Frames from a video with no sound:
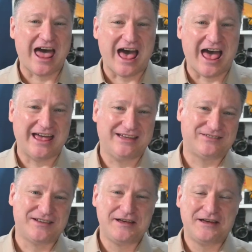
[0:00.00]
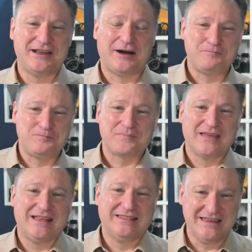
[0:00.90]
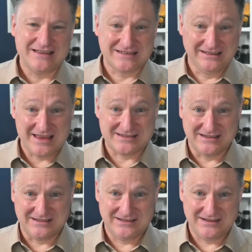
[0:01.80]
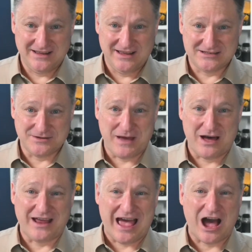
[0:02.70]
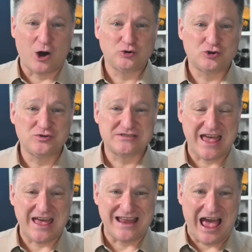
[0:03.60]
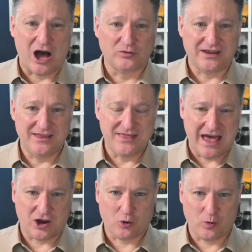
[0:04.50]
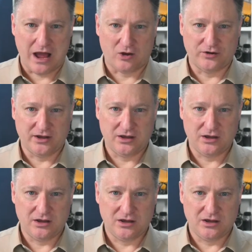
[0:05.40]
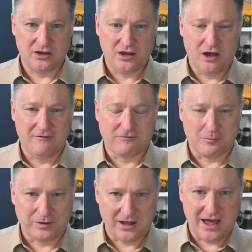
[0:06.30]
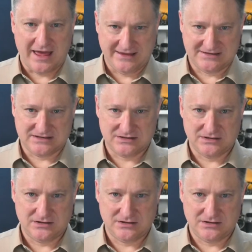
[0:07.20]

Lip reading: live. Now, this lesson is about how to stand out in that crowd of replies